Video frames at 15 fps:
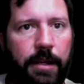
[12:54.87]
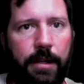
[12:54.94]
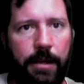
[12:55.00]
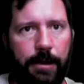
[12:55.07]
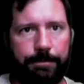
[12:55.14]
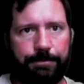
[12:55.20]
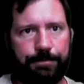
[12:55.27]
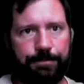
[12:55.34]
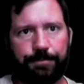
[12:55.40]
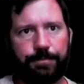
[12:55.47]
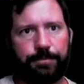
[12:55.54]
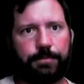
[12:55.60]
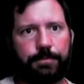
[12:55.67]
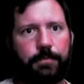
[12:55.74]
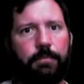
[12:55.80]

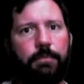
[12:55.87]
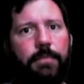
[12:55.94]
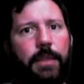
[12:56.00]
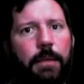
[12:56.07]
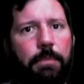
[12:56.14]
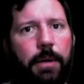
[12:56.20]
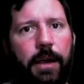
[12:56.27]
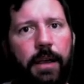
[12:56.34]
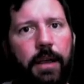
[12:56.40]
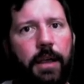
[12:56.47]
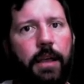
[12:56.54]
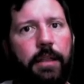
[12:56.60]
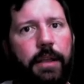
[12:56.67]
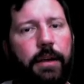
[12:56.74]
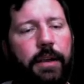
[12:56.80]
But
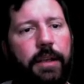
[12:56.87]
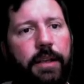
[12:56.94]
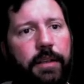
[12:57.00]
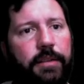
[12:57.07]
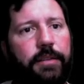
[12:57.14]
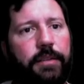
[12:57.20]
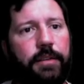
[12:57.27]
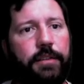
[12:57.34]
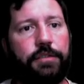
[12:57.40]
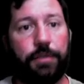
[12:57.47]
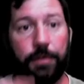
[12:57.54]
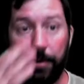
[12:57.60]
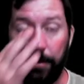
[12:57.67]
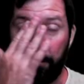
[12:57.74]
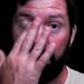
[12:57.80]
there is
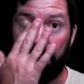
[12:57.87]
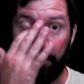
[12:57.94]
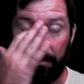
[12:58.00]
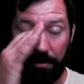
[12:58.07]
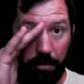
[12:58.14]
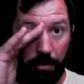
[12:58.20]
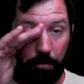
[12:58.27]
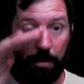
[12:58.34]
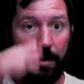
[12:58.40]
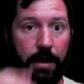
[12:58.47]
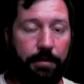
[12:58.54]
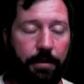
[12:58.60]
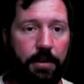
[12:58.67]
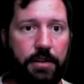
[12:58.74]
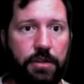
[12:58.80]
truth to
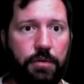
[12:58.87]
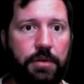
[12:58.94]
whenever you